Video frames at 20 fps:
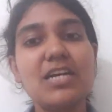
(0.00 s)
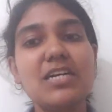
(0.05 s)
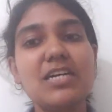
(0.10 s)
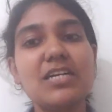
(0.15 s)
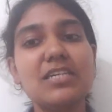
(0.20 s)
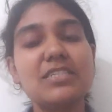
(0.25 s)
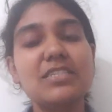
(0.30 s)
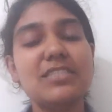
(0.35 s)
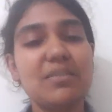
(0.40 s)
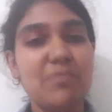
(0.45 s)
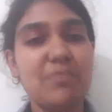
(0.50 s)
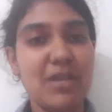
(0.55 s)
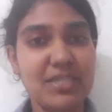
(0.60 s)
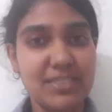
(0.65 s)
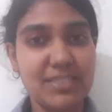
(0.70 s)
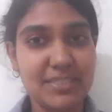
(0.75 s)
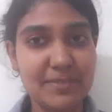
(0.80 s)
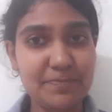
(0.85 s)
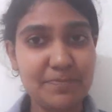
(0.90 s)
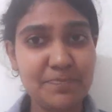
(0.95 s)

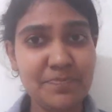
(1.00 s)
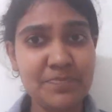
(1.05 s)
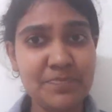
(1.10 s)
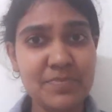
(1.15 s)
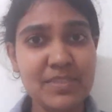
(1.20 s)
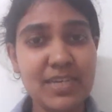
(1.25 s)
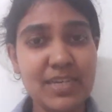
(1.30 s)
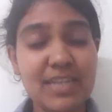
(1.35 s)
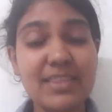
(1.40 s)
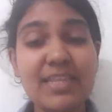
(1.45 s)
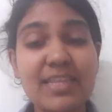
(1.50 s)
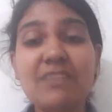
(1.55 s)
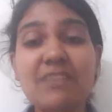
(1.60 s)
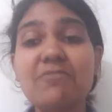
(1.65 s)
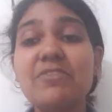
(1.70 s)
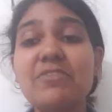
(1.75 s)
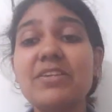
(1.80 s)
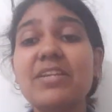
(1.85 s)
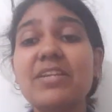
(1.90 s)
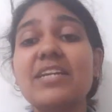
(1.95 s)
samasa, and then
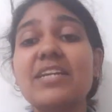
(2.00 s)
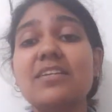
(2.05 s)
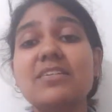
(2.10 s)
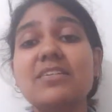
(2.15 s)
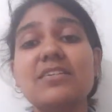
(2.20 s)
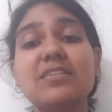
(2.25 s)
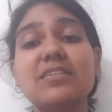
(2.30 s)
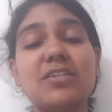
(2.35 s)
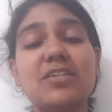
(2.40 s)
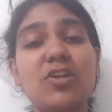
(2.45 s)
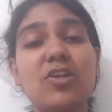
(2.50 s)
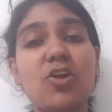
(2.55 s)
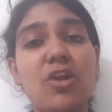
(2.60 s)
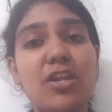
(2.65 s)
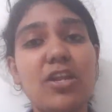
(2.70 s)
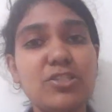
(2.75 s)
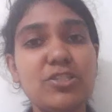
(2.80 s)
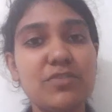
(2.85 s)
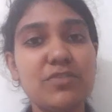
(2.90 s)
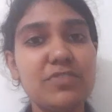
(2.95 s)
we need the
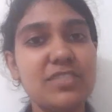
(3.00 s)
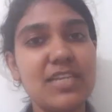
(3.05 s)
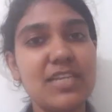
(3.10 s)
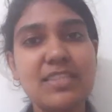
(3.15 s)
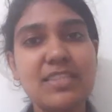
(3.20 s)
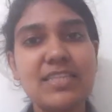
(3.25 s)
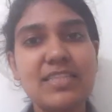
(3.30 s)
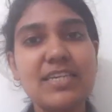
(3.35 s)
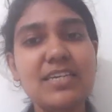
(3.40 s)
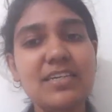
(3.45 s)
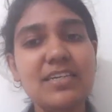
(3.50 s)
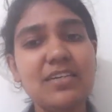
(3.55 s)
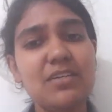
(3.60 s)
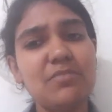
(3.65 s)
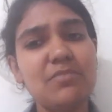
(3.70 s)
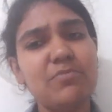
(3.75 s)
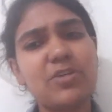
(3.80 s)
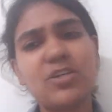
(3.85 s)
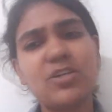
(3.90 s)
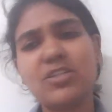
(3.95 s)
knowledge of sandhi,
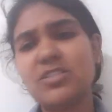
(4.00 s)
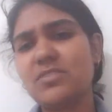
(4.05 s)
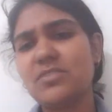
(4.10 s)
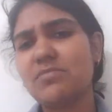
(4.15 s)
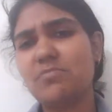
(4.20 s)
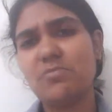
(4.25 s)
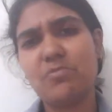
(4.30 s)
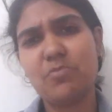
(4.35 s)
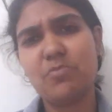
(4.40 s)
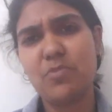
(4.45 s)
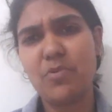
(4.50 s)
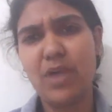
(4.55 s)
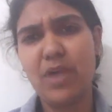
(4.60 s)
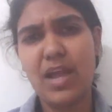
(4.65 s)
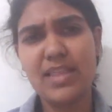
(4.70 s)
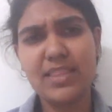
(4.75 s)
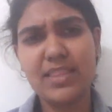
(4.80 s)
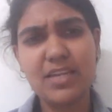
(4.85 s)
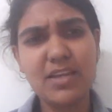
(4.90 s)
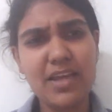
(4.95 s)
because
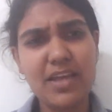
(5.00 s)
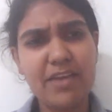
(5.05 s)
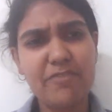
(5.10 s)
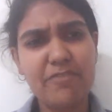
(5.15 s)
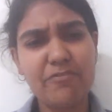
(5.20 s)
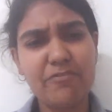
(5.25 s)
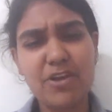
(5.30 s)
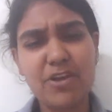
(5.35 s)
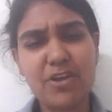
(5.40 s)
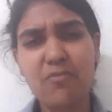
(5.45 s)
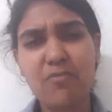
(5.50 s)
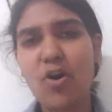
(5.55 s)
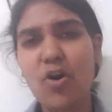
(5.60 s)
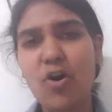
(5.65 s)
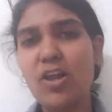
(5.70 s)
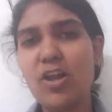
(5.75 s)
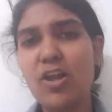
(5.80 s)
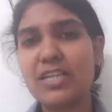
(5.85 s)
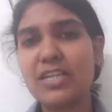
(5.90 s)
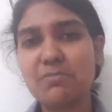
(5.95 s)
I think we
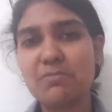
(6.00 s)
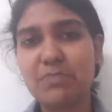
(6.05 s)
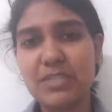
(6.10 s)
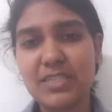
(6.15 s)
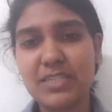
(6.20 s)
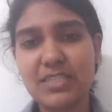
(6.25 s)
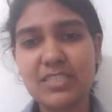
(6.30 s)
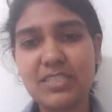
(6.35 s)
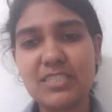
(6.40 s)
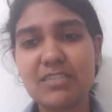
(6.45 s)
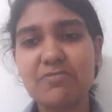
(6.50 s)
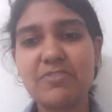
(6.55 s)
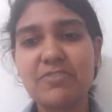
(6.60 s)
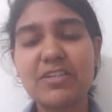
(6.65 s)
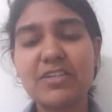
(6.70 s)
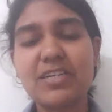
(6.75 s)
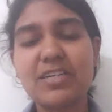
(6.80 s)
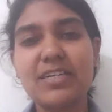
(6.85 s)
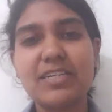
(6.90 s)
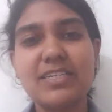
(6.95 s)
have all
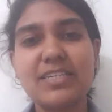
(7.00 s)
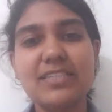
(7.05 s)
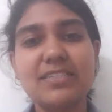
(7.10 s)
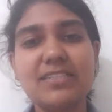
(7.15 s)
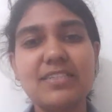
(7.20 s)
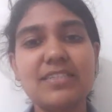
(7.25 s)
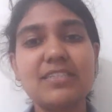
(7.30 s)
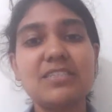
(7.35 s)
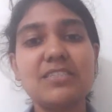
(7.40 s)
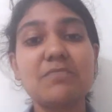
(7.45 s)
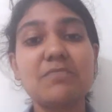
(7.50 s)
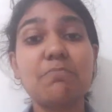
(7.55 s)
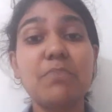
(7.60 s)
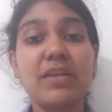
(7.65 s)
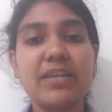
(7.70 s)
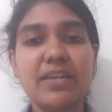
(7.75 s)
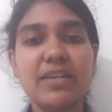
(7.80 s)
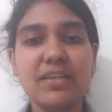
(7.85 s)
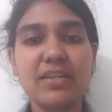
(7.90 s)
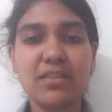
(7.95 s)
experienced difficulties
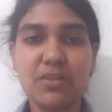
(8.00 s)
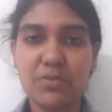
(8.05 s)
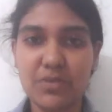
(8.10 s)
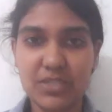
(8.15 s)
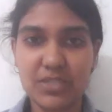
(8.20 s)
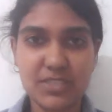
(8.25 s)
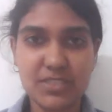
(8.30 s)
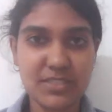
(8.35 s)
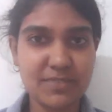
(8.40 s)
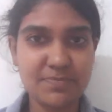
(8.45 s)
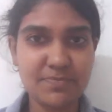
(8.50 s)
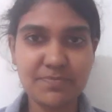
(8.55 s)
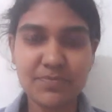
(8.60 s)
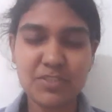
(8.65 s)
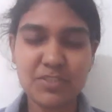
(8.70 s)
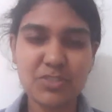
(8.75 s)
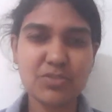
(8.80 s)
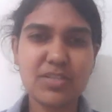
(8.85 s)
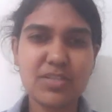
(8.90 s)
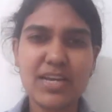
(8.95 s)
in splitting the
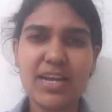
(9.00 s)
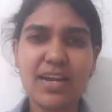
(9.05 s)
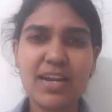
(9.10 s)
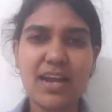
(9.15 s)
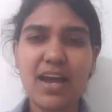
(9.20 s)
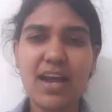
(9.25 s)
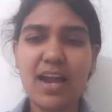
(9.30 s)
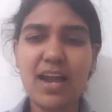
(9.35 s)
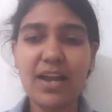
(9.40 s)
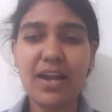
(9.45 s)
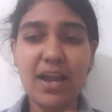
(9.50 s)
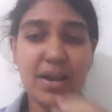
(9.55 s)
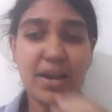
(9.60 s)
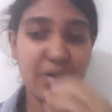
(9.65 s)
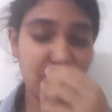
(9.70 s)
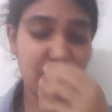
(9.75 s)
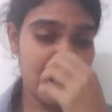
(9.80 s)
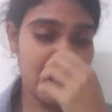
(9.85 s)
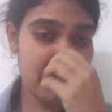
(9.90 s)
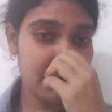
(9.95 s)
words. So there
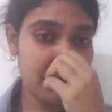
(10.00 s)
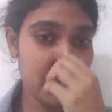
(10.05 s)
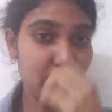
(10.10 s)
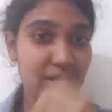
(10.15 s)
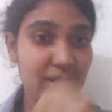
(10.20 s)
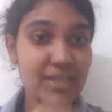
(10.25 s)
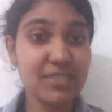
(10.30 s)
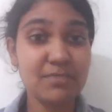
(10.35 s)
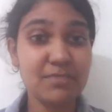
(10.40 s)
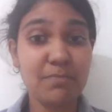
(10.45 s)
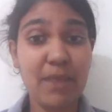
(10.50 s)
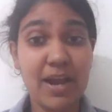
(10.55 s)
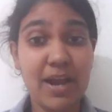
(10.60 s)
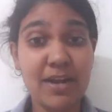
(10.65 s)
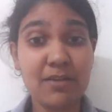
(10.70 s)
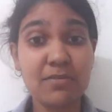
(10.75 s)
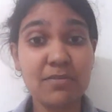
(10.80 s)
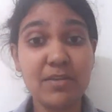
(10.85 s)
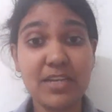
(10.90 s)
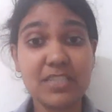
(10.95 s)
I don't have to
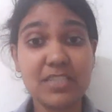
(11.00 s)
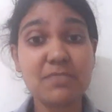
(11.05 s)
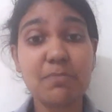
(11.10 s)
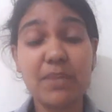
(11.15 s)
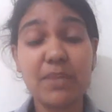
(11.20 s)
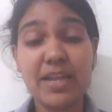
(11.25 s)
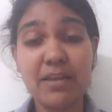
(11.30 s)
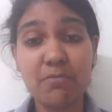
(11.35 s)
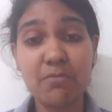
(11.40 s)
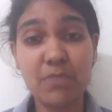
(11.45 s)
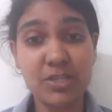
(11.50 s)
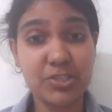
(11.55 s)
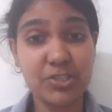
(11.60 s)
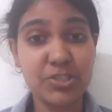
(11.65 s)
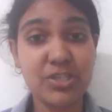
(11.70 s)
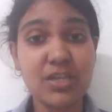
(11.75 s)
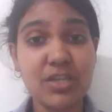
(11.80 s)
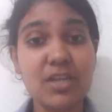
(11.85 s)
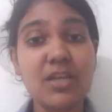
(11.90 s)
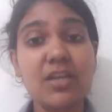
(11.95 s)
explain
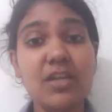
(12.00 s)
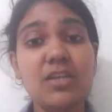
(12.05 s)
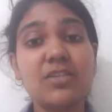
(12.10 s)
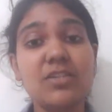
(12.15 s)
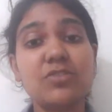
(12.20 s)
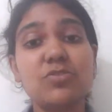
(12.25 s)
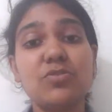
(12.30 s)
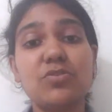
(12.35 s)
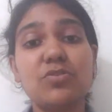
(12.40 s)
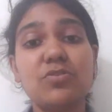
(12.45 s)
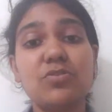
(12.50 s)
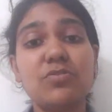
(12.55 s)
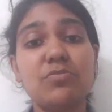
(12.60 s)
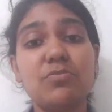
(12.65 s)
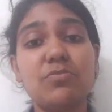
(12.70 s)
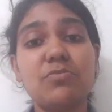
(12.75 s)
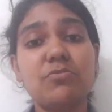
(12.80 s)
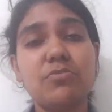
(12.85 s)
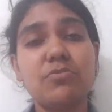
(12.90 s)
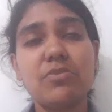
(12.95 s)
much.
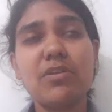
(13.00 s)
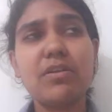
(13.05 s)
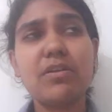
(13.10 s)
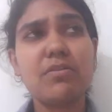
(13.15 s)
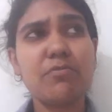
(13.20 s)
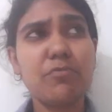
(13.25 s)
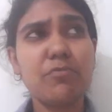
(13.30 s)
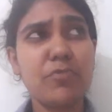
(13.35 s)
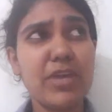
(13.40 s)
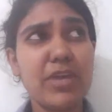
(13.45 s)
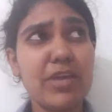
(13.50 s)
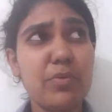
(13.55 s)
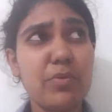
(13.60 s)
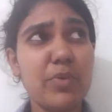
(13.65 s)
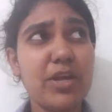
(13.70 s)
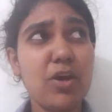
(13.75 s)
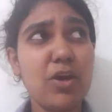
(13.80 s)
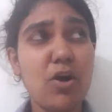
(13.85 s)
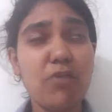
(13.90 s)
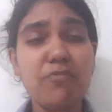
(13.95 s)
So
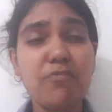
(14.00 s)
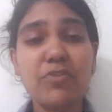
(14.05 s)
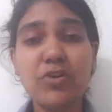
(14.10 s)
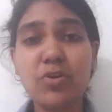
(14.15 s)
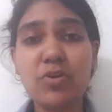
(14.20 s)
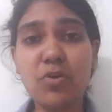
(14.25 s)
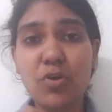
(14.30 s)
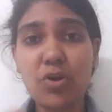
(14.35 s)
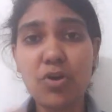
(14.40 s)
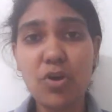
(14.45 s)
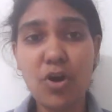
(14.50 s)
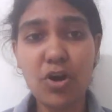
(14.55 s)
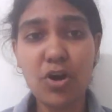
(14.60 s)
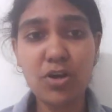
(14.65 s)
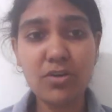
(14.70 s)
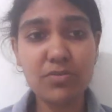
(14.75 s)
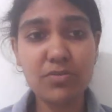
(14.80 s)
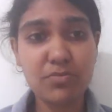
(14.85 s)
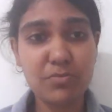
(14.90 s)
we often go wrong